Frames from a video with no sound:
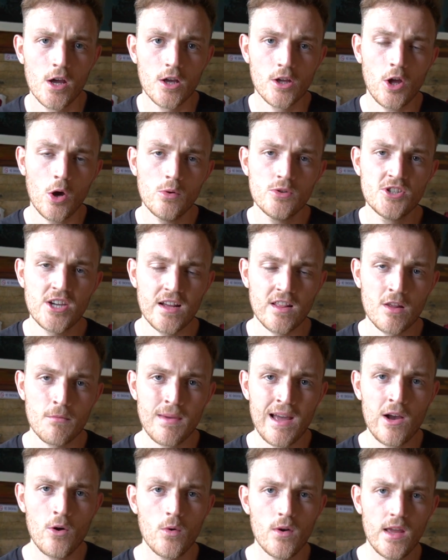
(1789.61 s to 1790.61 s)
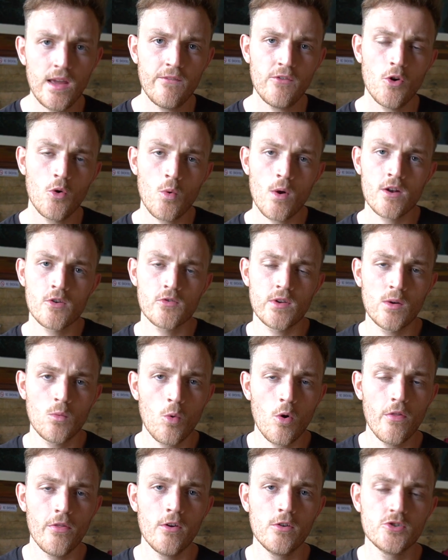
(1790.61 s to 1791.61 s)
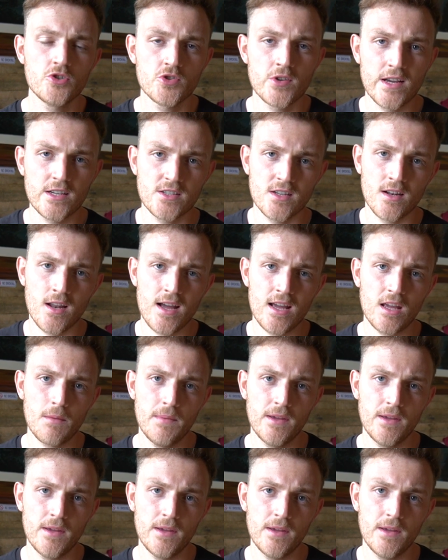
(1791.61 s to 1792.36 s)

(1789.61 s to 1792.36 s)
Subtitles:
Go check them out if you're wondering what those treks are like,